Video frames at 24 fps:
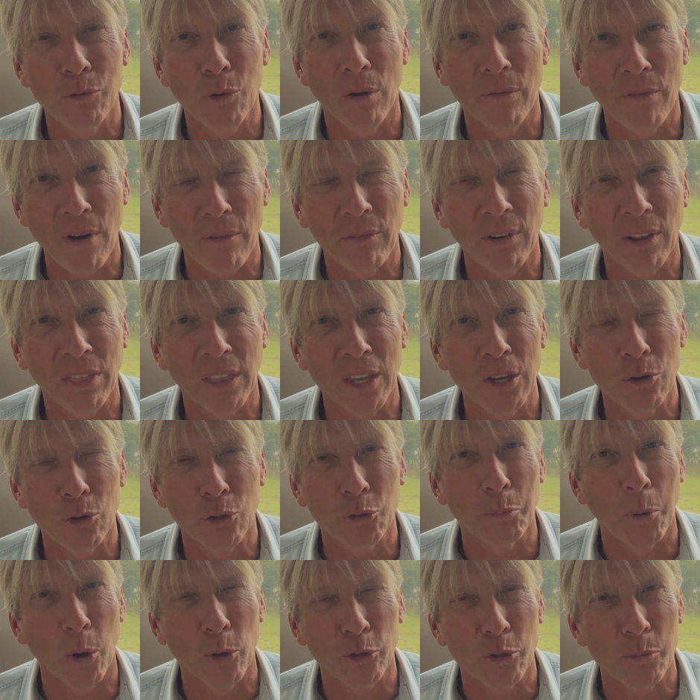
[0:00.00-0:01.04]
you of everything you're
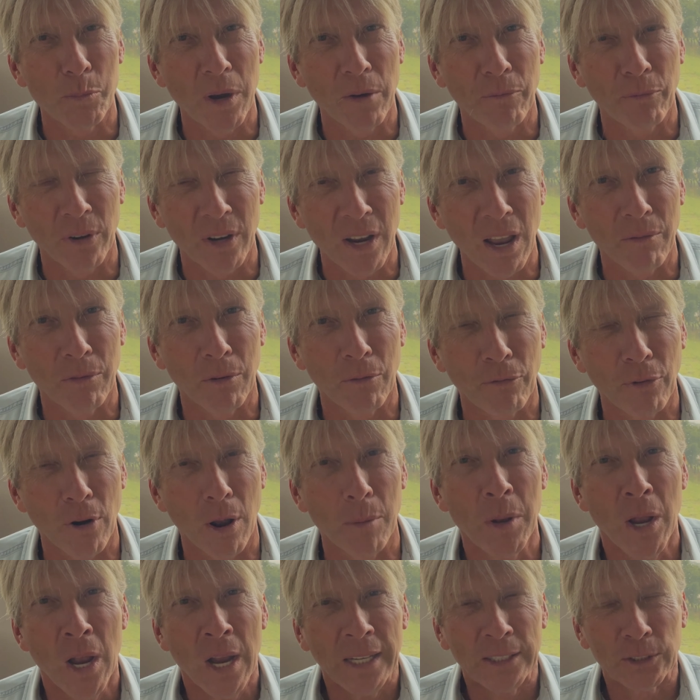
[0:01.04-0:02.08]
supposed to be forgiven from